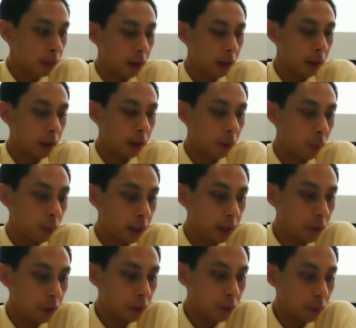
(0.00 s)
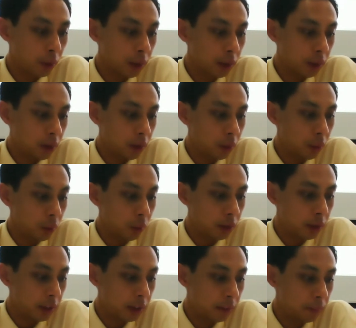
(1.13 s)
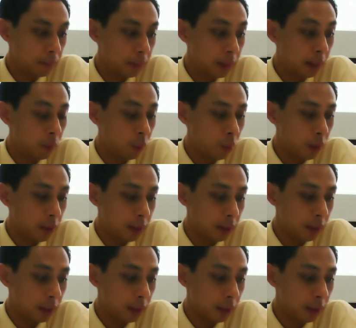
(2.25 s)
When I grow older, will this become worse?